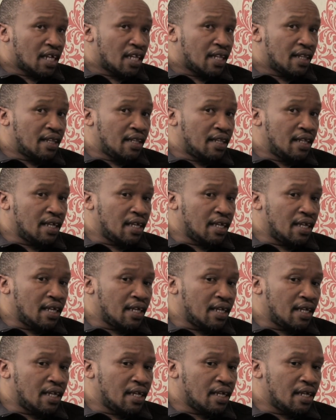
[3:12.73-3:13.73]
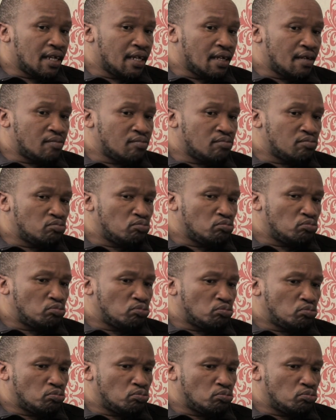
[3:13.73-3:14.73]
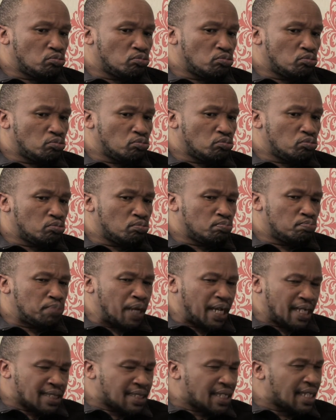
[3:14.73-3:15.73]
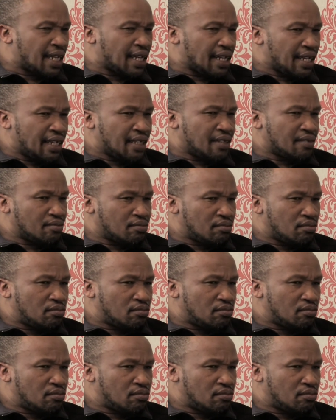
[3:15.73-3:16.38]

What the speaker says: the basically